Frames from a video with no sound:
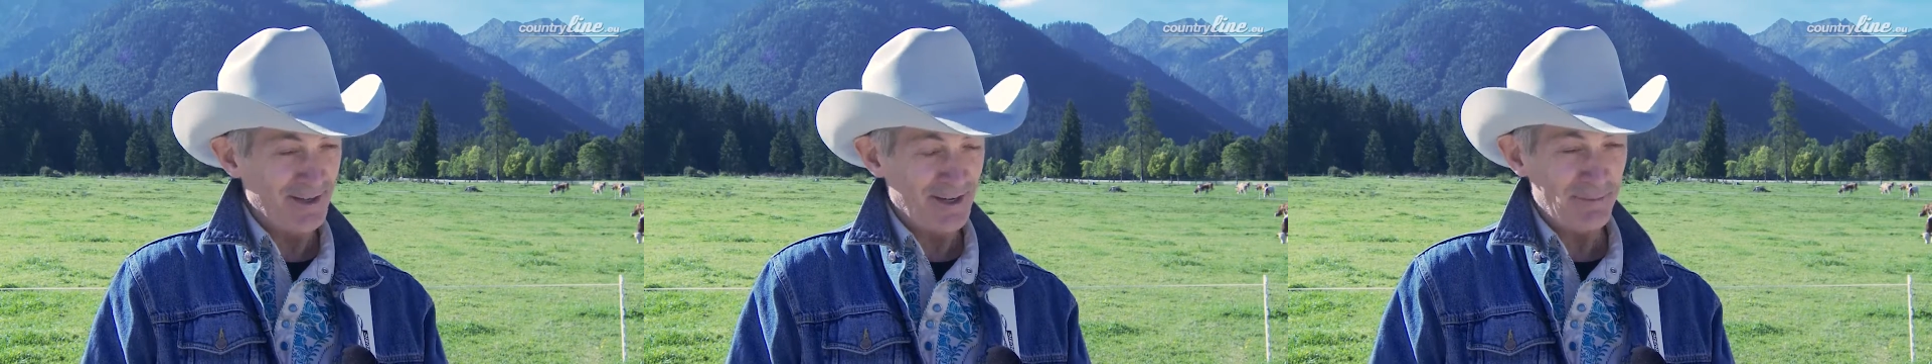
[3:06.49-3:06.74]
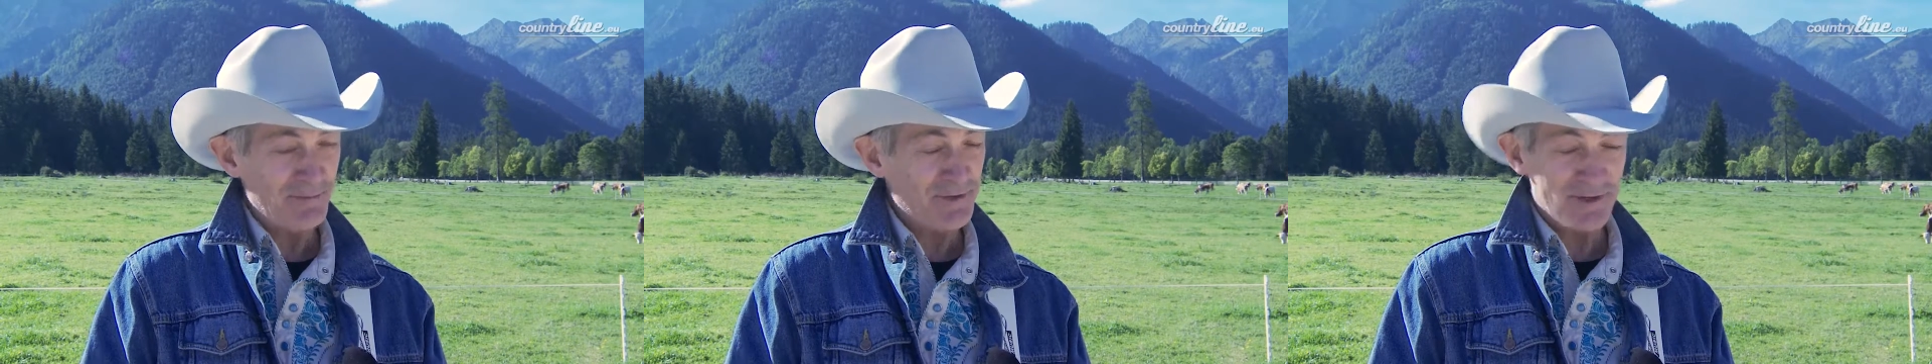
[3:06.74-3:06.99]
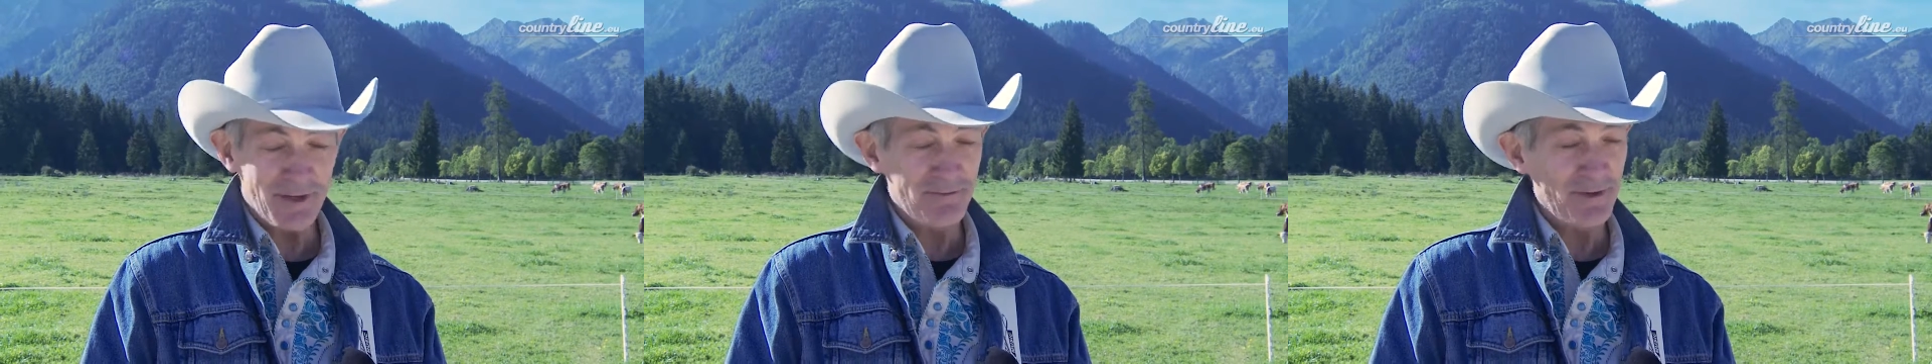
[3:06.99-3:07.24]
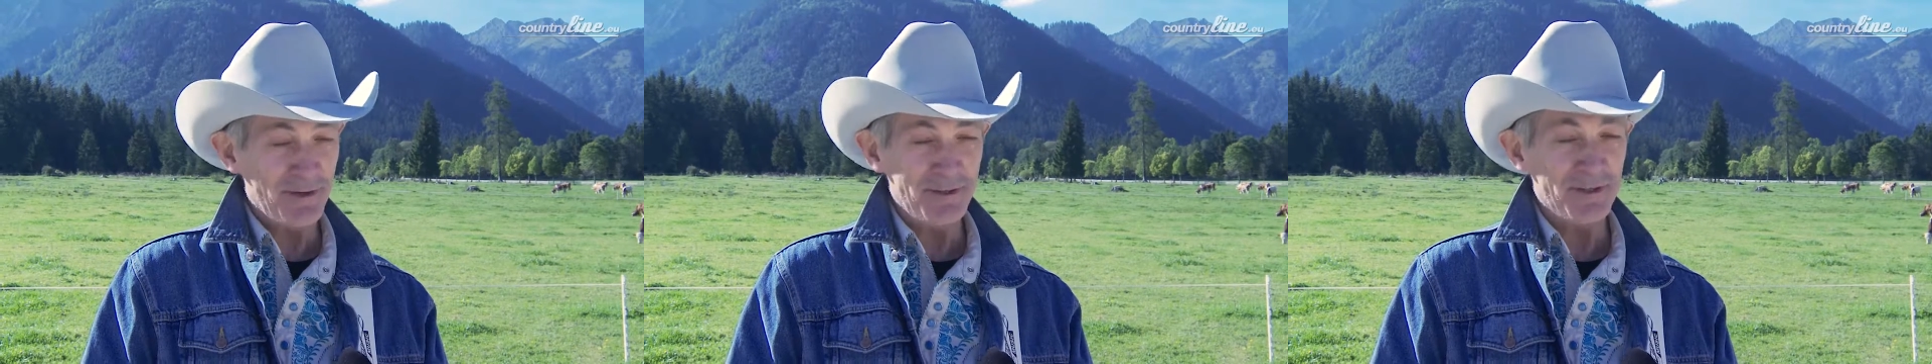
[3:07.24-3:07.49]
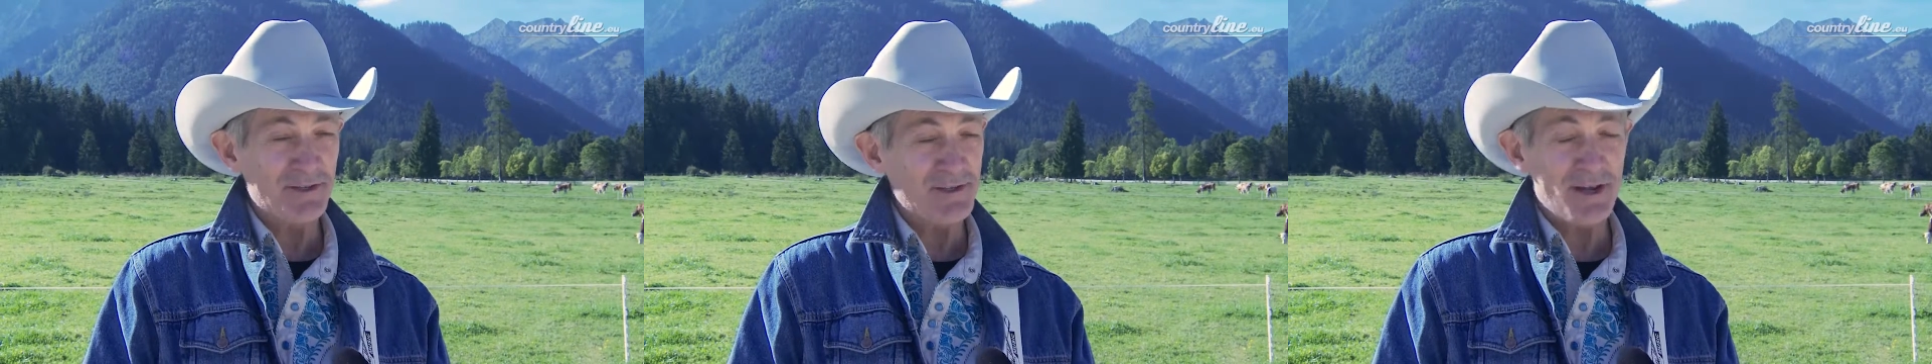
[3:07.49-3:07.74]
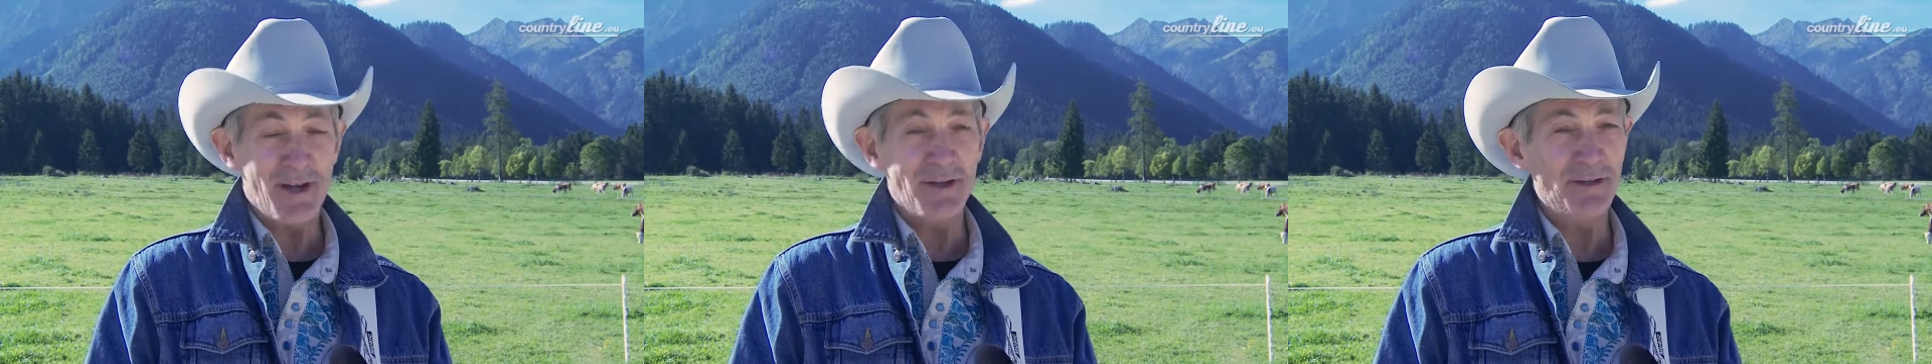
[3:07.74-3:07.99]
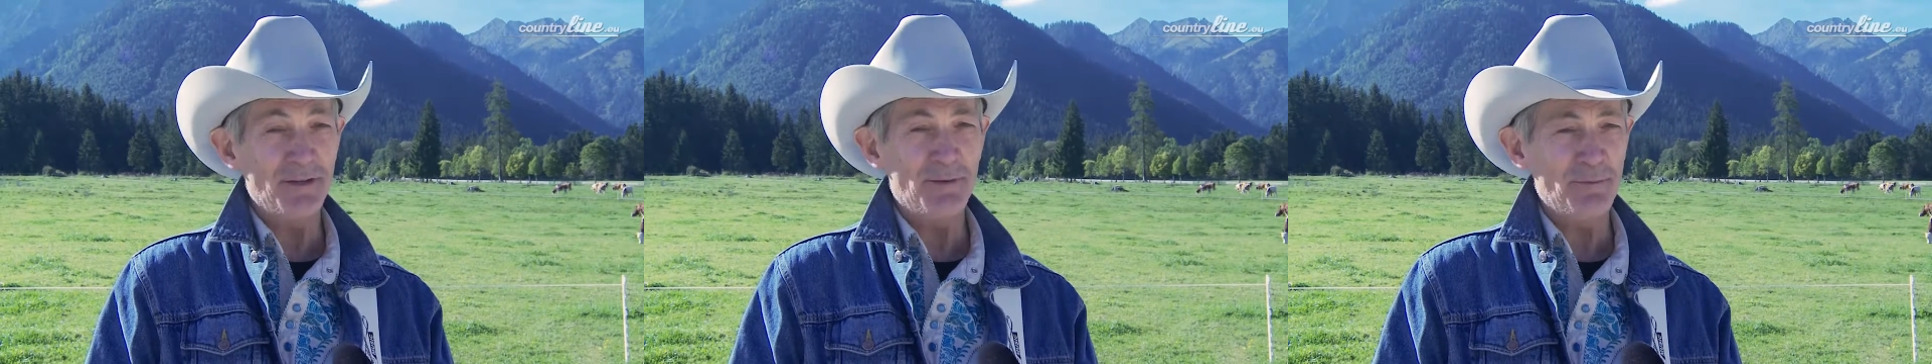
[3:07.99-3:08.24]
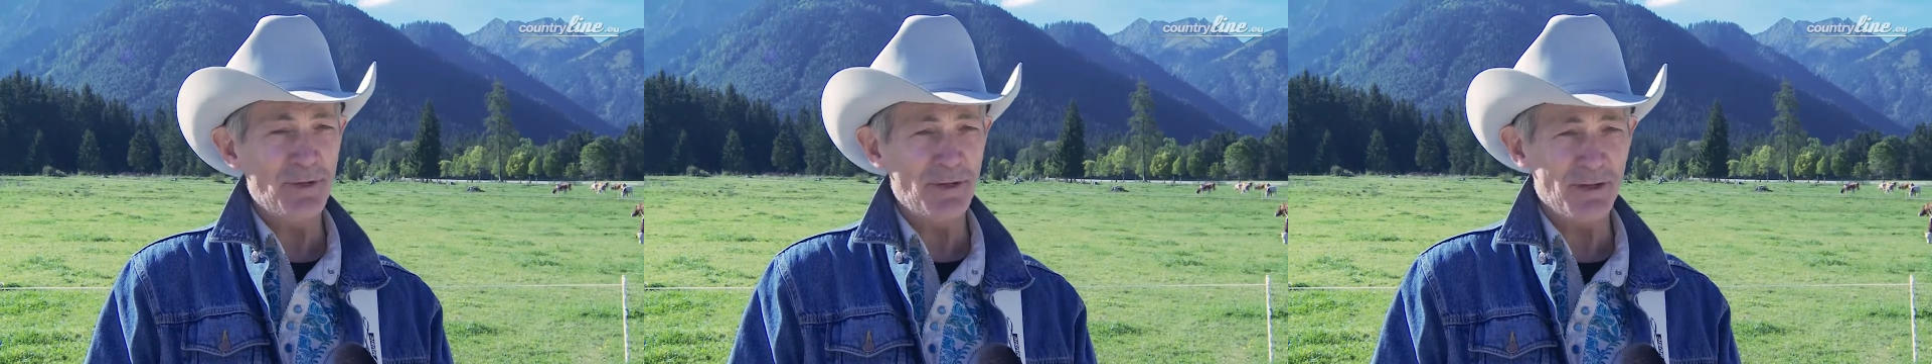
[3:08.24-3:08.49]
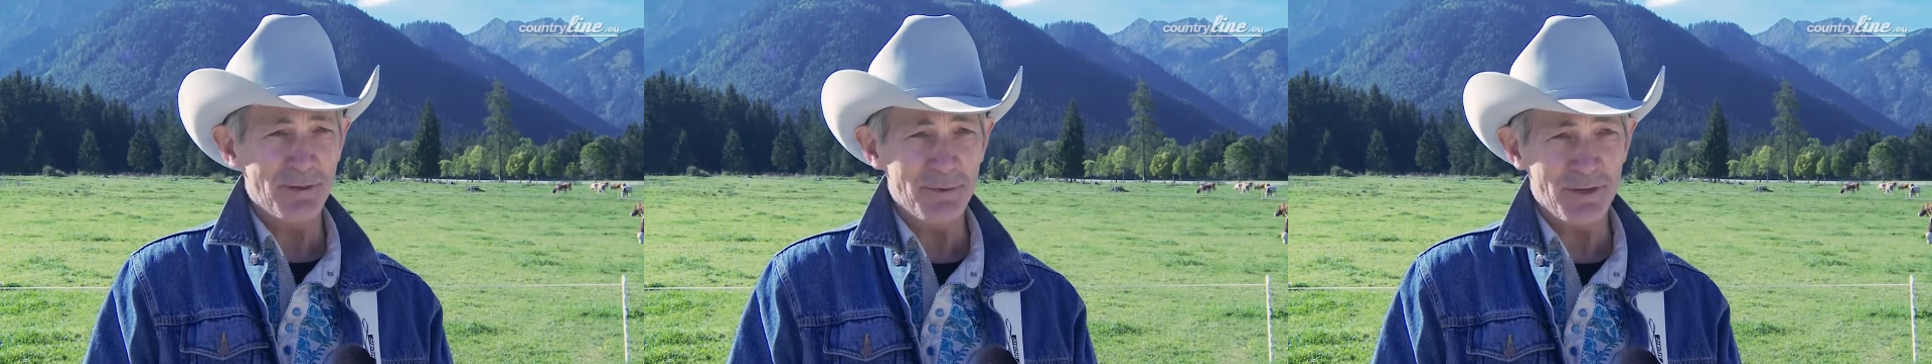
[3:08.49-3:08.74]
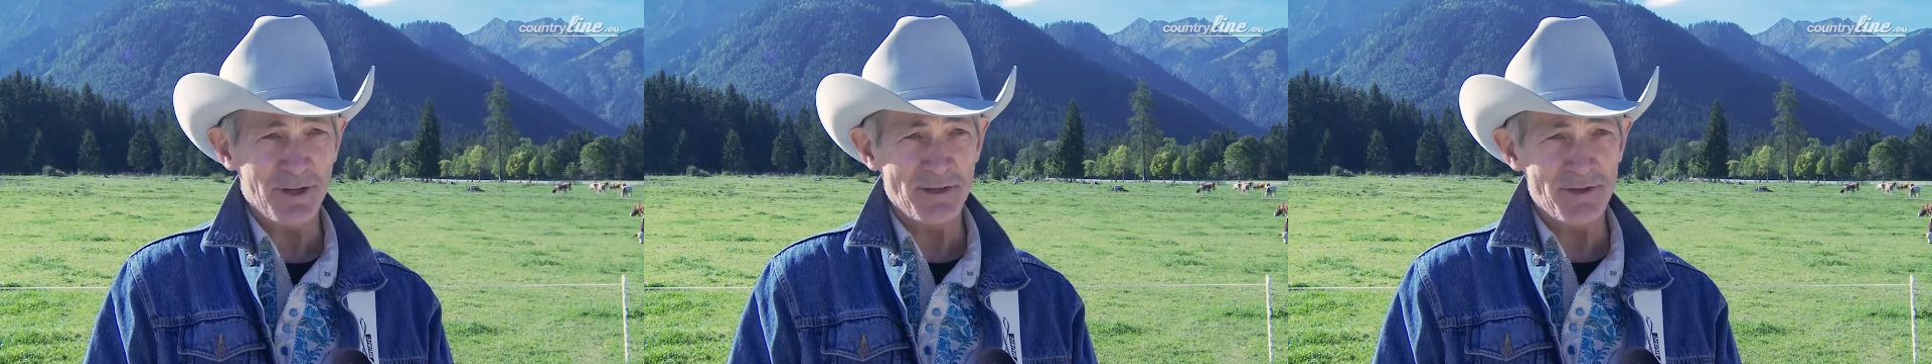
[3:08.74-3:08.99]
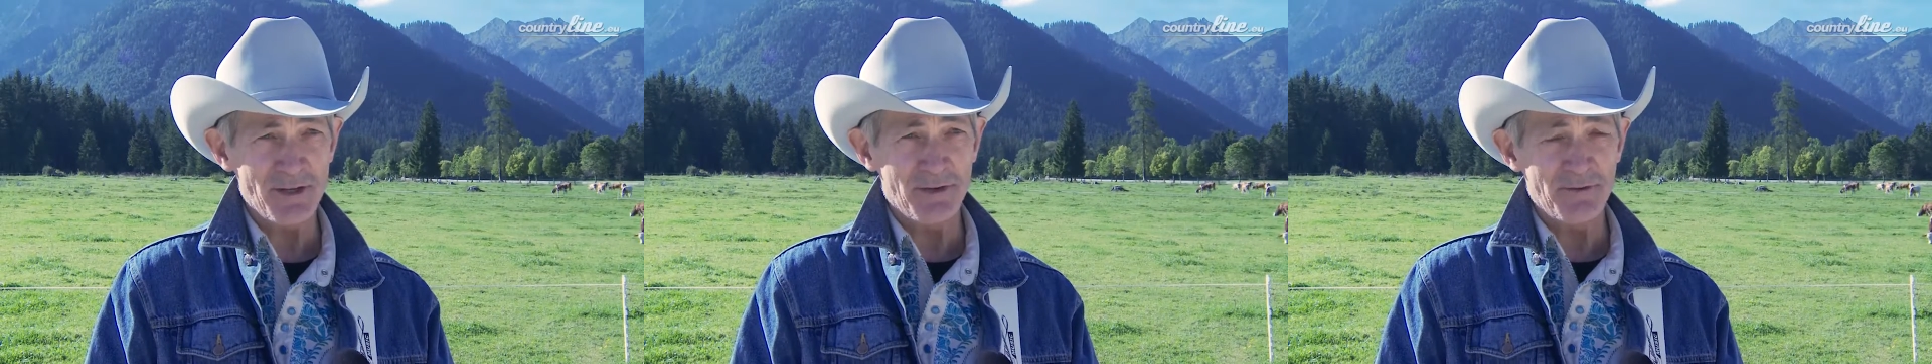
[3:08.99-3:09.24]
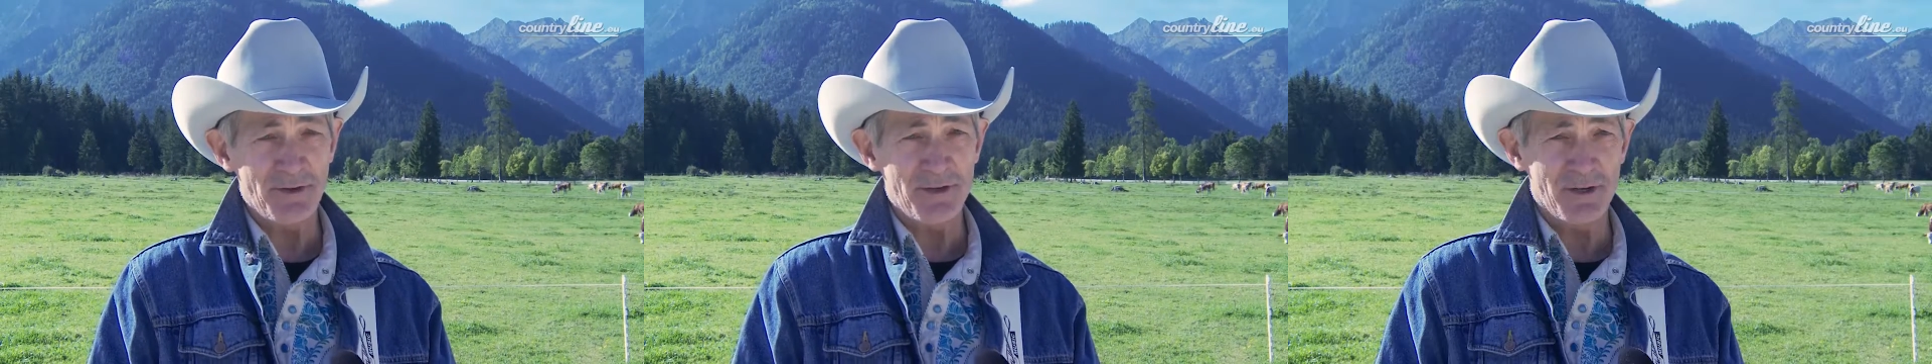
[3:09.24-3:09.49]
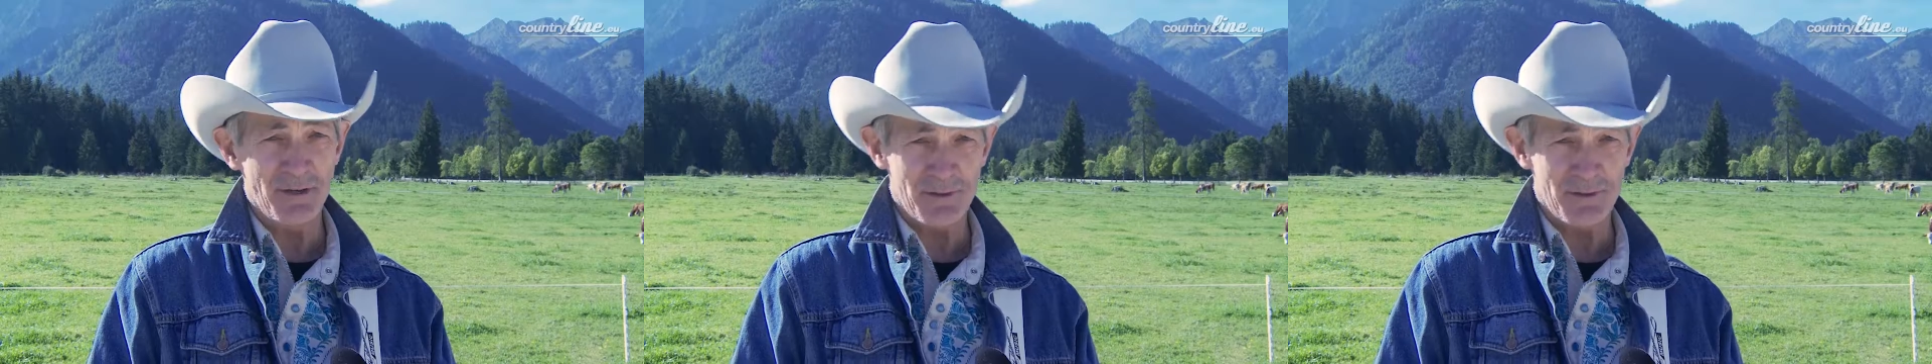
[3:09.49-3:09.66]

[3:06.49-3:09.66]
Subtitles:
I'm very excited to be here when I see everything